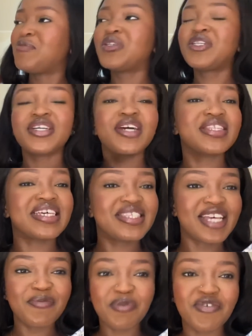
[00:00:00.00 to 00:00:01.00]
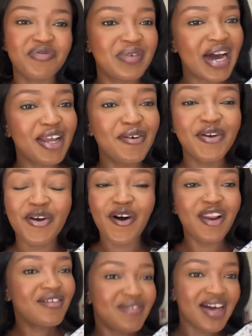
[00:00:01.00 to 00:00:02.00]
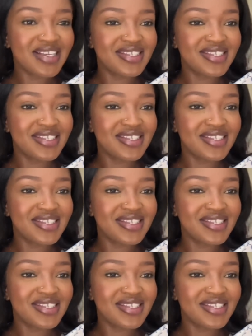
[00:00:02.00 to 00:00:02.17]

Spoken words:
wishing this type of man on all of us.